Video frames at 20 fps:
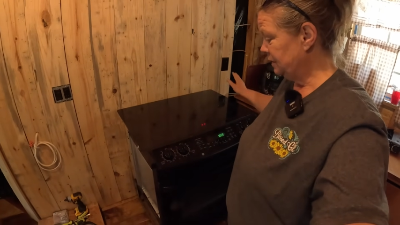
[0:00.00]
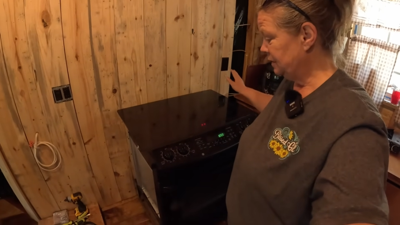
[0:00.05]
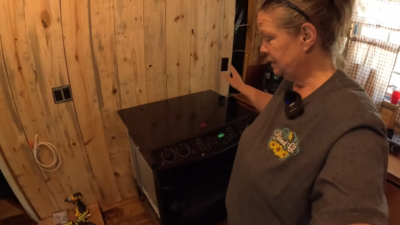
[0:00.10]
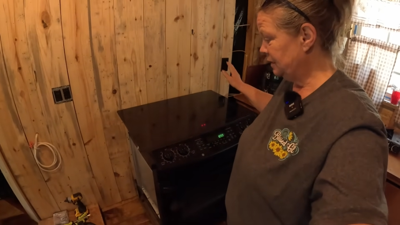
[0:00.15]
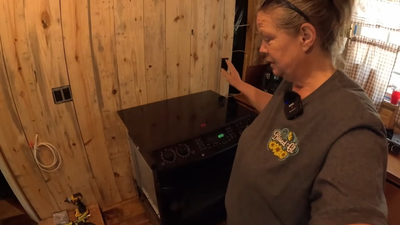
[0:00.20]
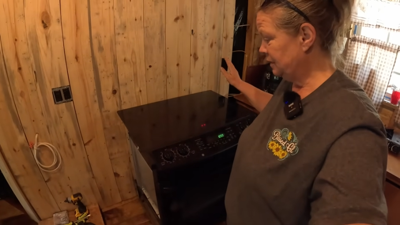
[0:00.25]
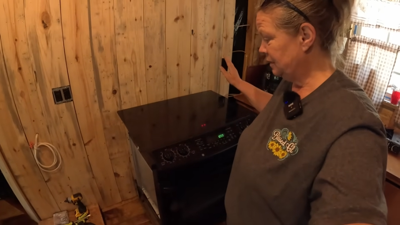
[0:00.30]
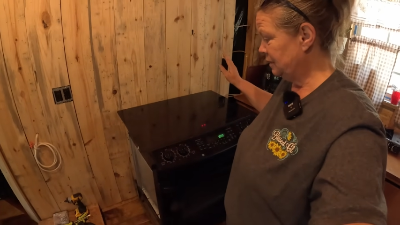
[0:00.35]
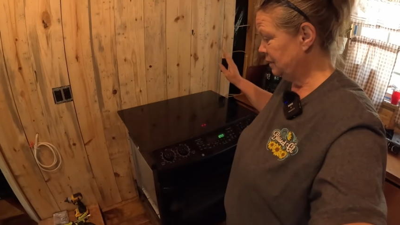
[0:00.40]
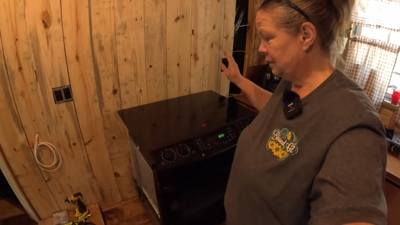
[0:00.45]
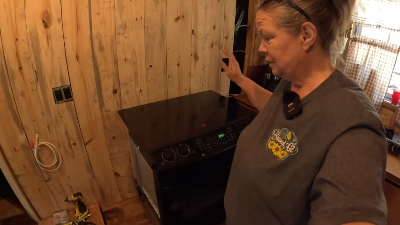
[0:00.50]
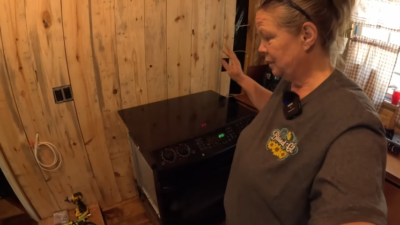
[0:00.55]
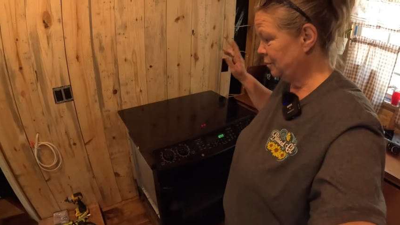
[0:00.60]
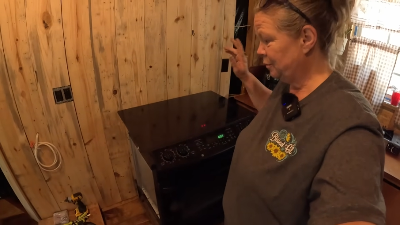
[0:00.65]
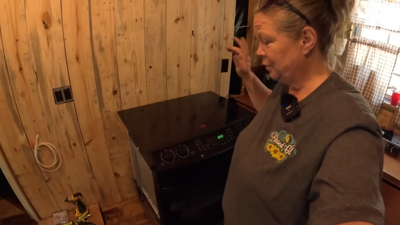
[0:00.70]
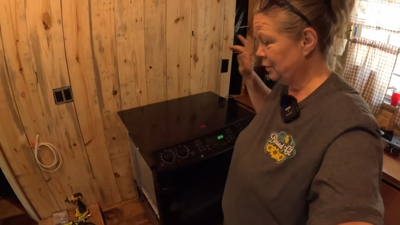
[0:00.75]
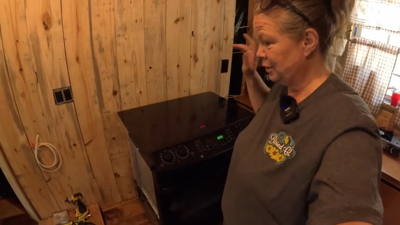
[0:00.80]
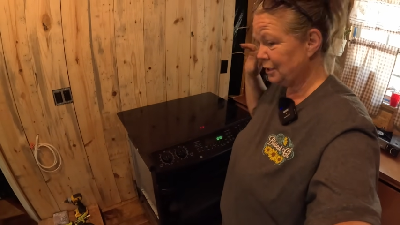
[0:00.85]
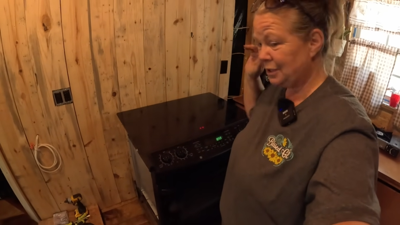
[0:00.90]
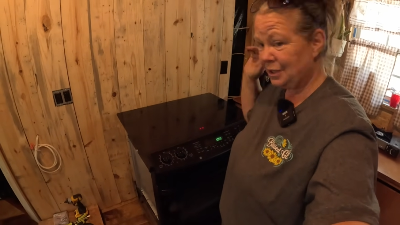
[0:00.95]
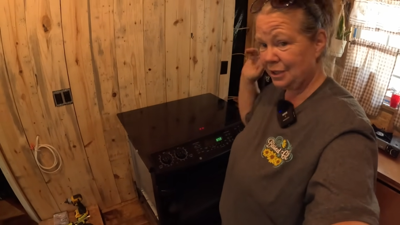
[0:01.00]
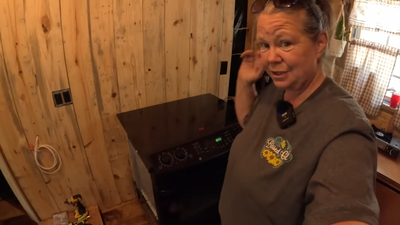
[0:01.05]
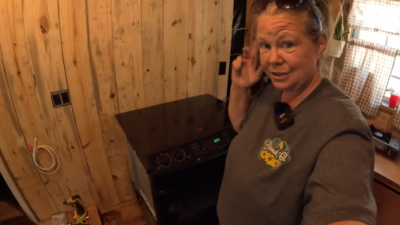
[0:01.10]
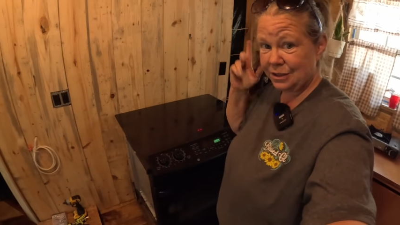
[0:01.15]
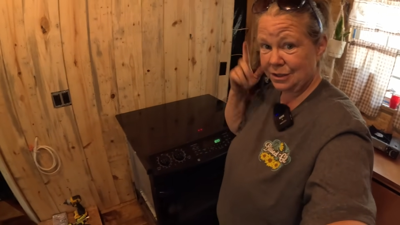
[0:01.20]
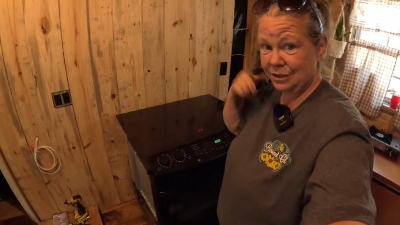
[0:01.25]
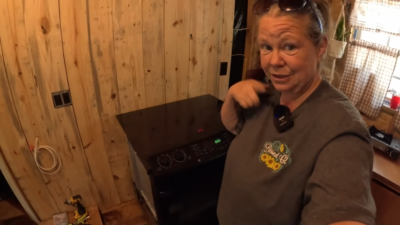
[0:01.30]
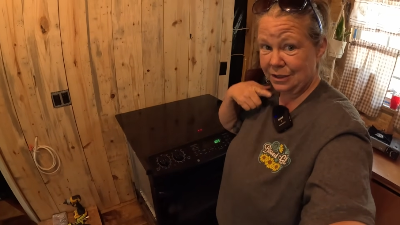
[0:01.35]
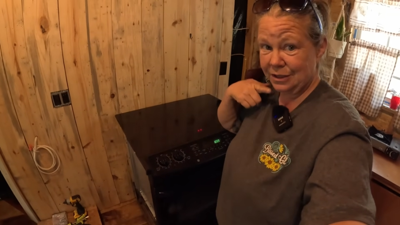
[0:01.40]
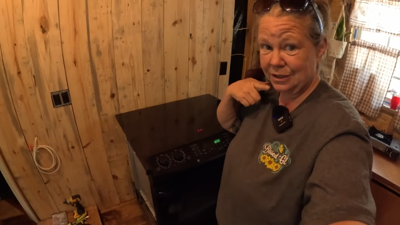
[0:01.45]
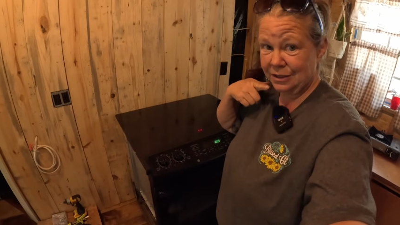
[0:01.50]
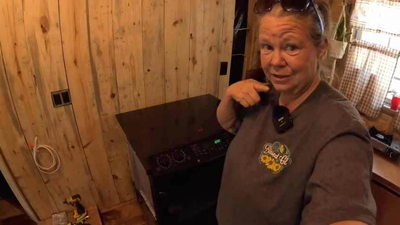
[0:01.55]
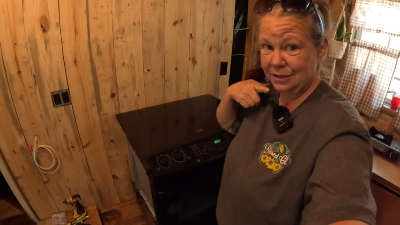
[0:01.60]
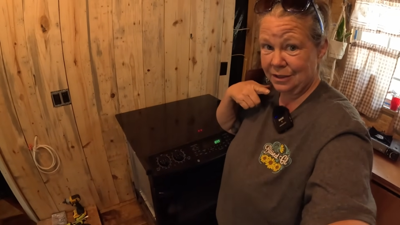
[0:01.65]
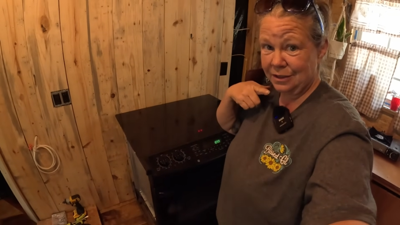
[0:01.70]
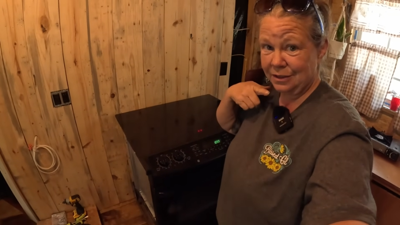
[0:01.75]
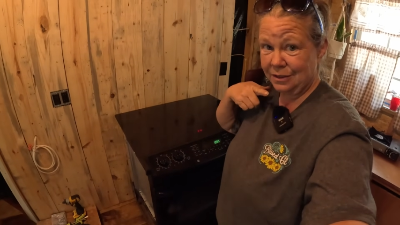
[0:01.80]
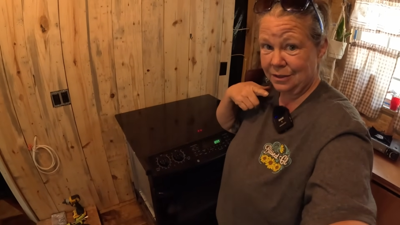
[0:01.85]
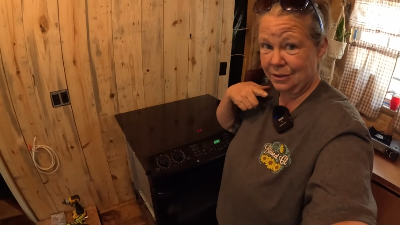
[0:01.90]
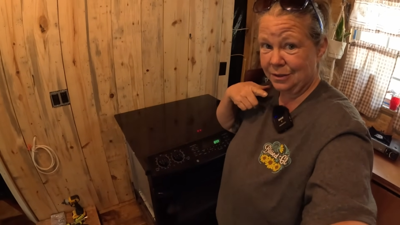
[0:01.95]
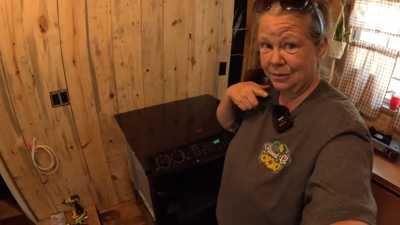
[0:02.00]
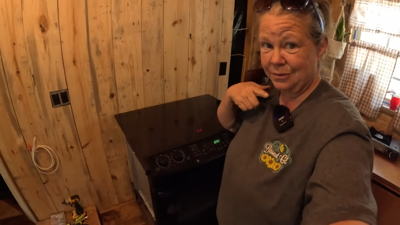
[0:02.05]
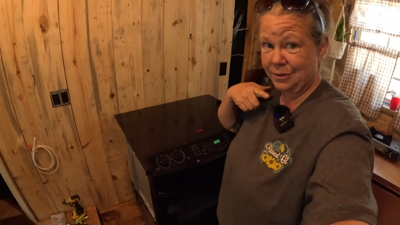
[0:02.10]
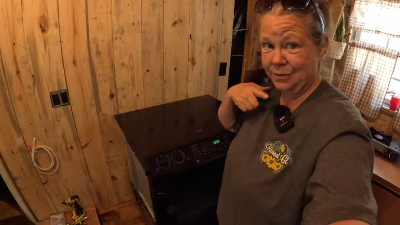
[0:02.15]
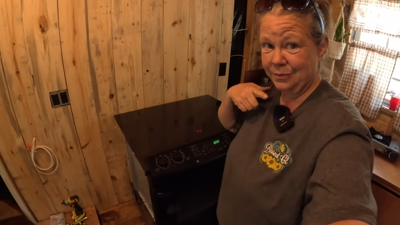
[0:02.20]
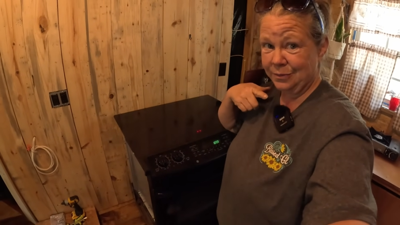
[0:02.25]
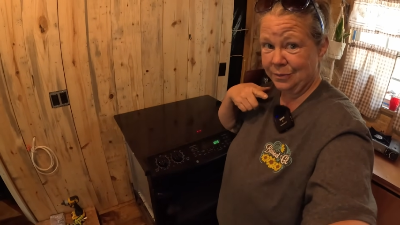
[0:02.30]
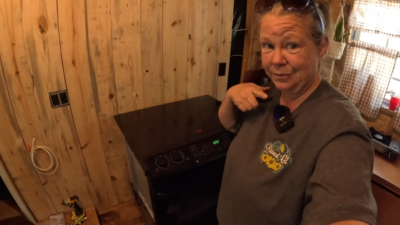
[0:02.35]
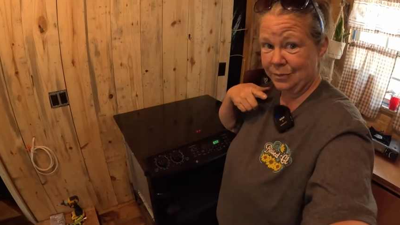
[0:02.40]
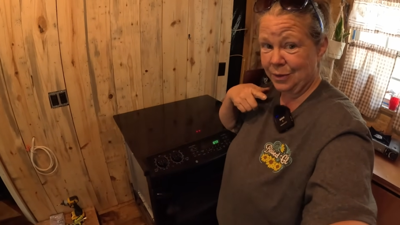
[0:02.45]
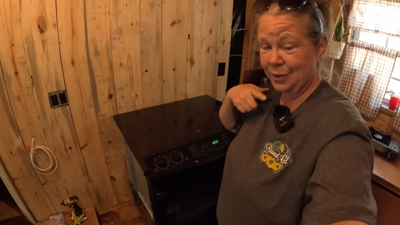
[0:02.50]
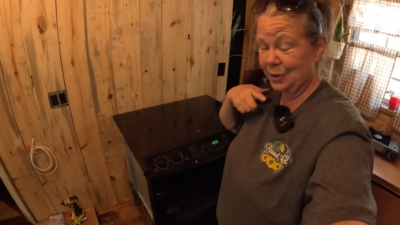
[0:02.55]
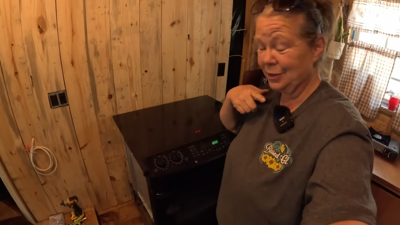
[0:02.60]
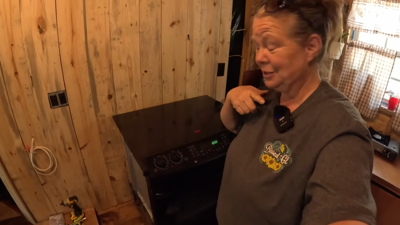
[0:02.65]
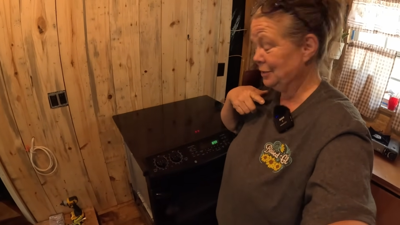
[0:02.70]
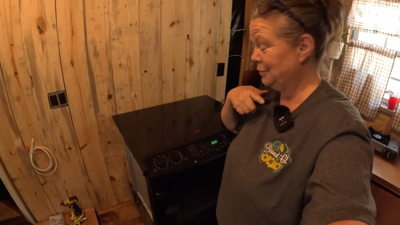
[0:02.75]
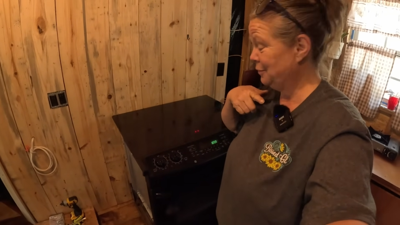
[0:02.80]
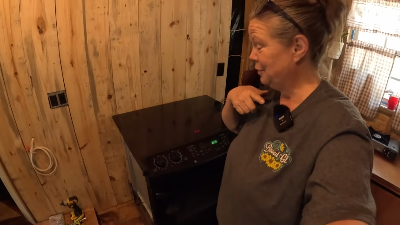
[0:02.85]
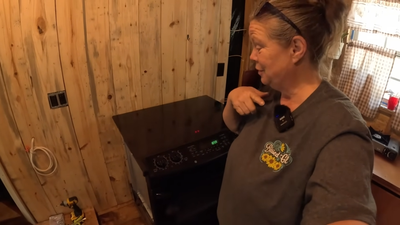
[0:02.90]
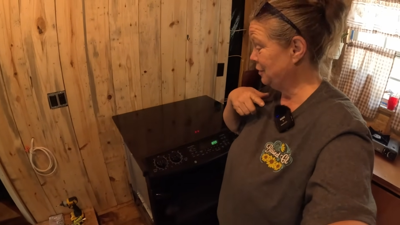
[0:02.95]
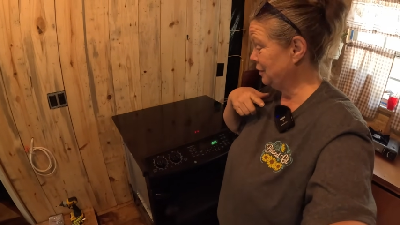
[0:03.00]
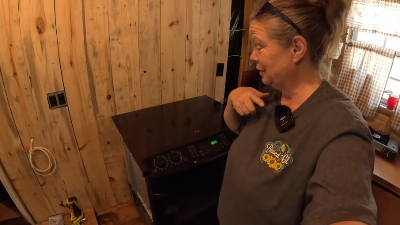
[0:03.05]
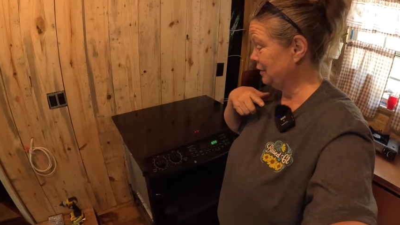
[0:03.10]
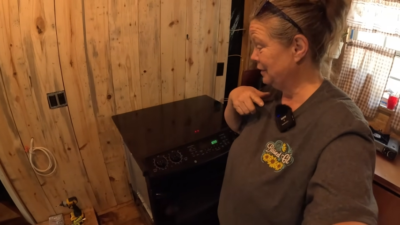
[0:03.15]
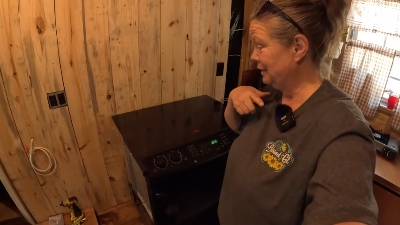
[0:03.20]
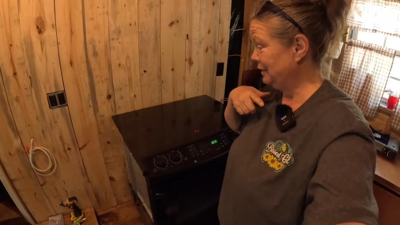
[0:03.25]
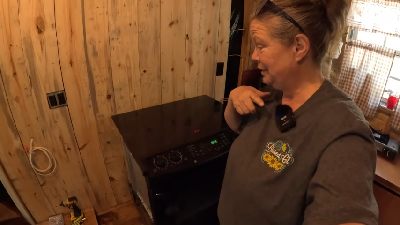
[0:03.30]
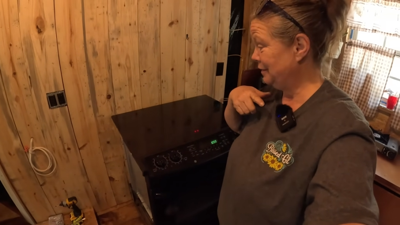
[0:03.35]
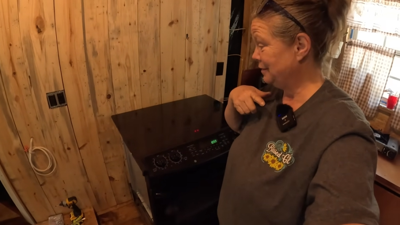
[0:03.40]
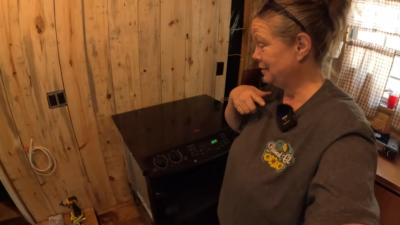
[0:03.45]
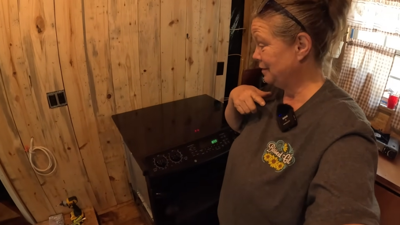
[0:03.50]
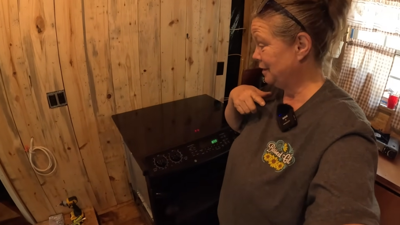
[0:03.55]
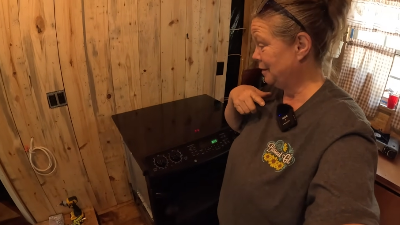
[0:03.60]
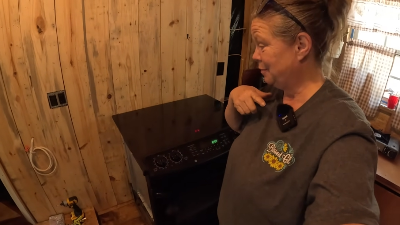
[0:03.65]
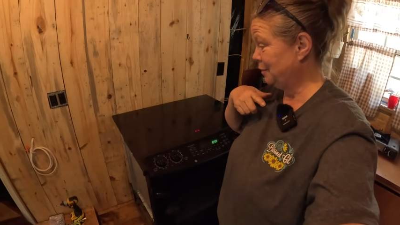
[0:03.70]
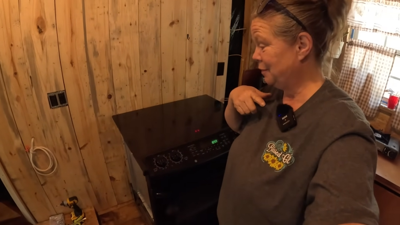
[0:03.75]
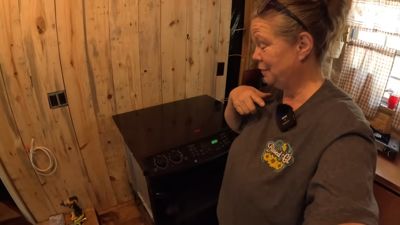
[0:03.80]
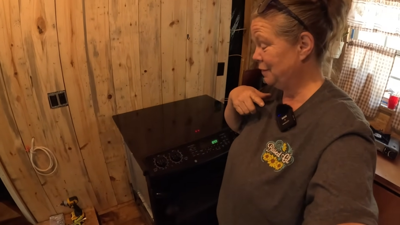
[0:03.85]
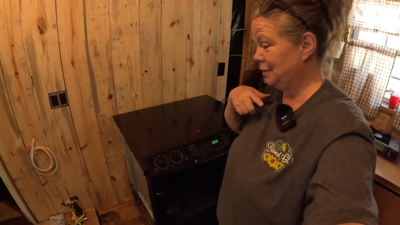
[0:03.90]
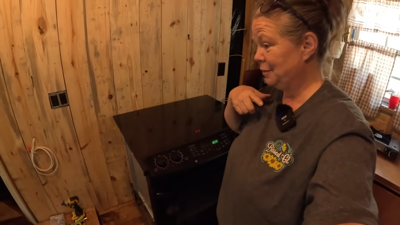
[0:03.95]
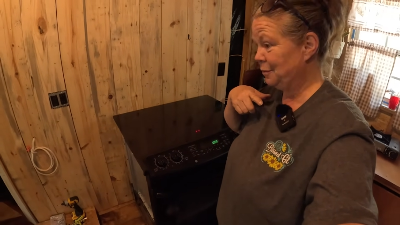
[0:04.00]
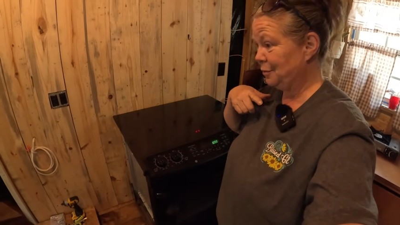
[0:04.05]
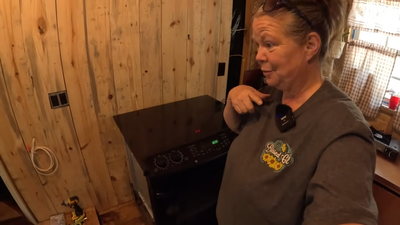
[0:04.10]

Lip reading: and I'm gonna get to cooking. I won't bore you with the cleaning the top of it,